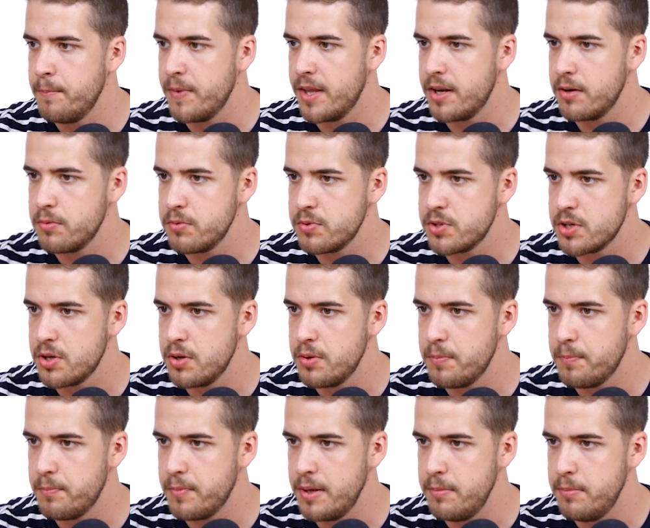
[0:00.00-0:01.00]
And also
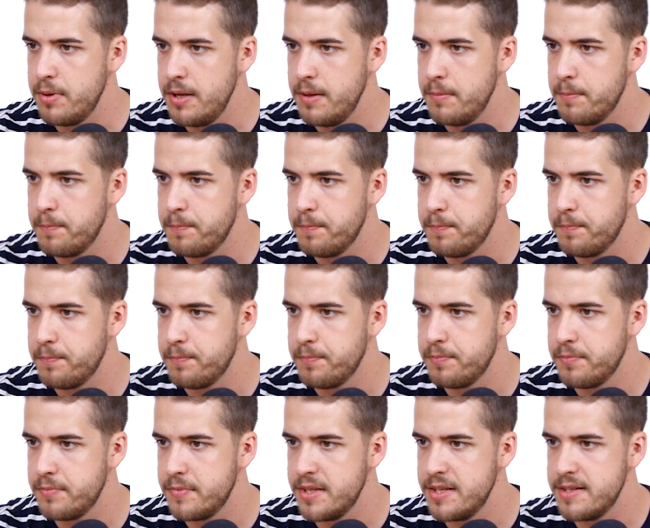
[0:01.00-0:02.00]
maybe
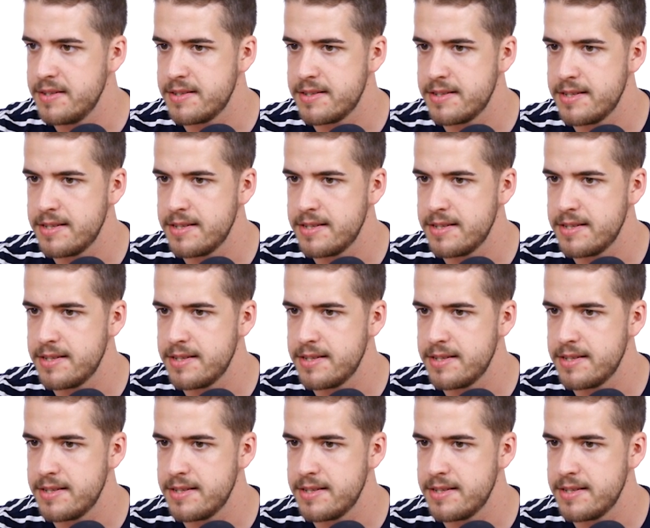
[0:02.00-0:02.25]
this